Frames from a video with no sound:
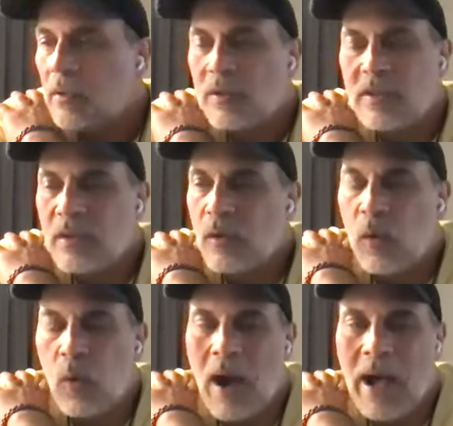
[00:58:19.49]
It's so
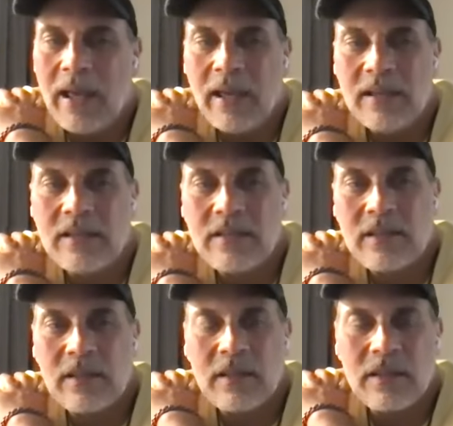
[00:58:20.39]
quiet.
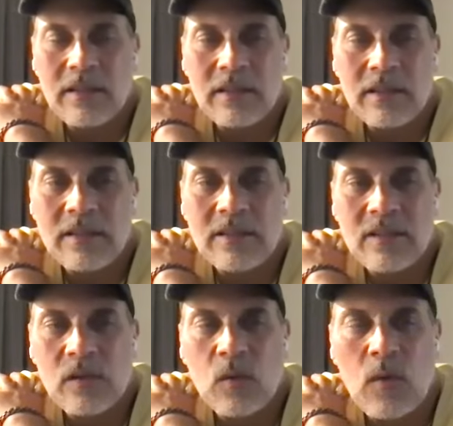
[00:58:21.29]
It's
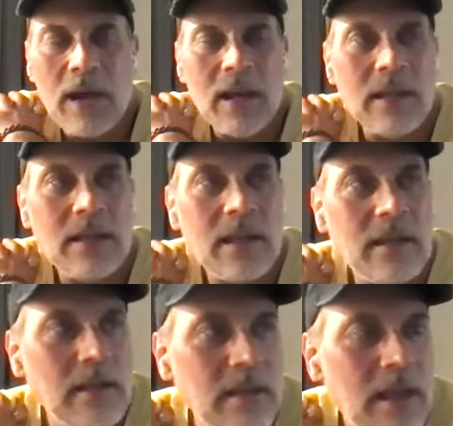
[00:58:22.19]
so quiet.
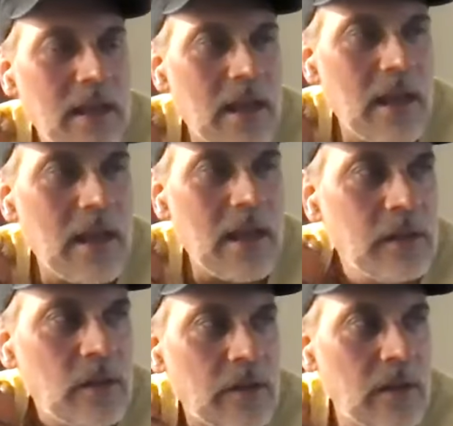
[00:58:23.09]
And like, I
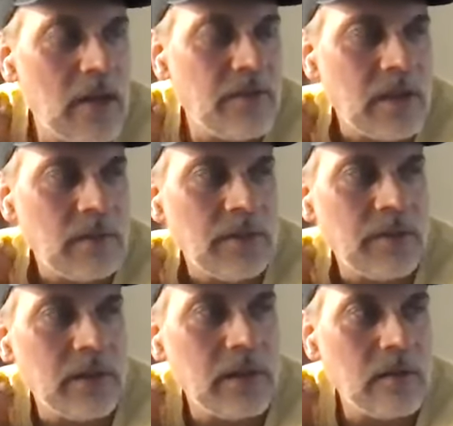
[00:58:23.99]
only know the life that I'm
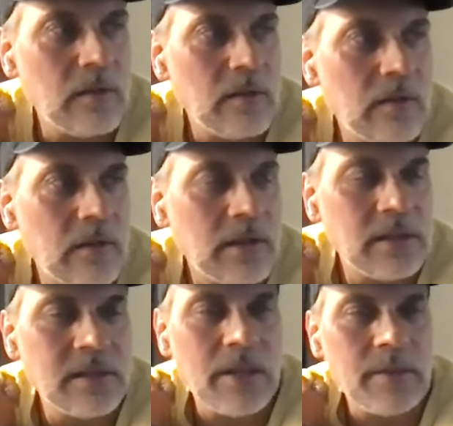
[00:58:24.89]
living at
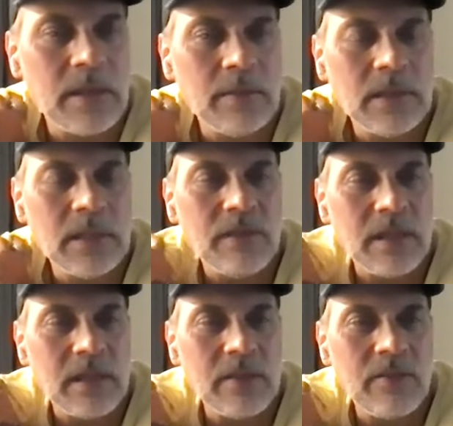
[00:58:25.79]
the time that I'm
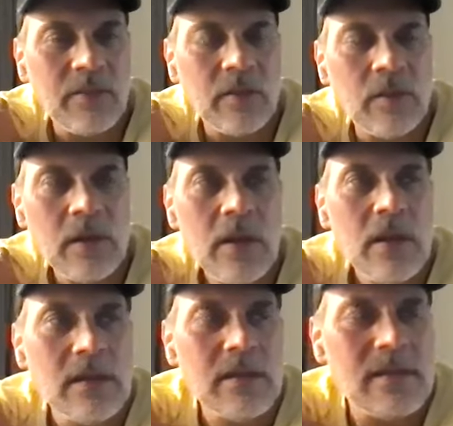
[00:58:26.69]
living it. So
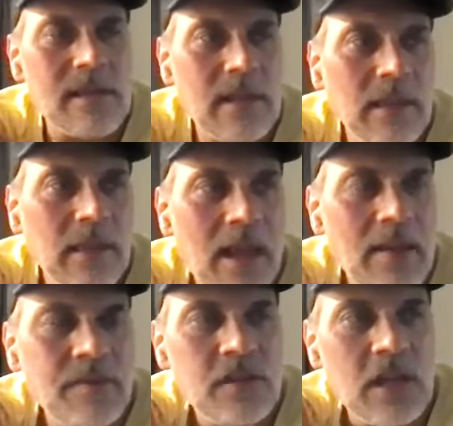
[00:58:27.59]
to say
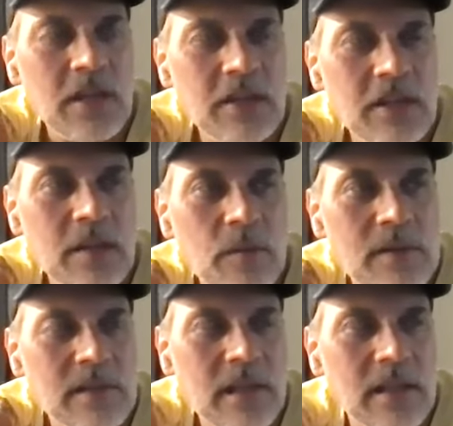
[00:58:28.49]
life-changing, it
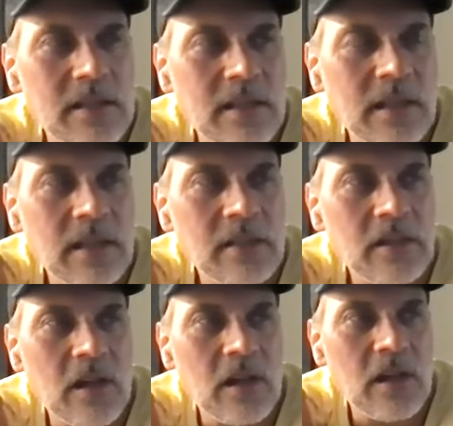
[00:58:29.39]
wasn't like suddenly I
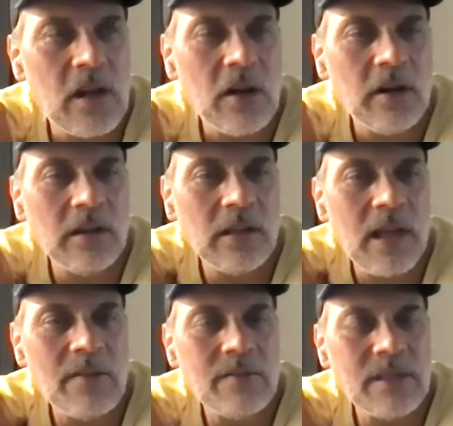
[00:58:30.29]
took a hard
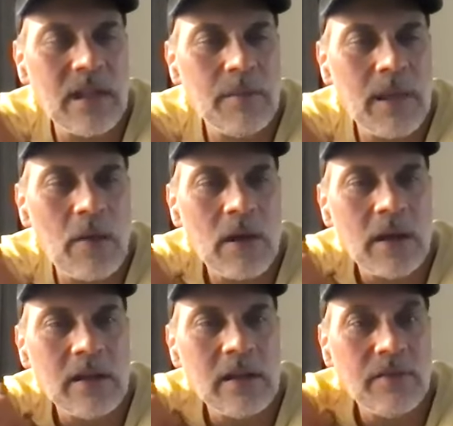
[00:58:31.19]
left and I'm now on
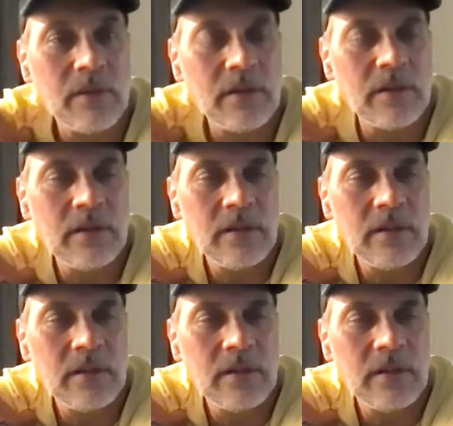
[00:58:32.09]
a different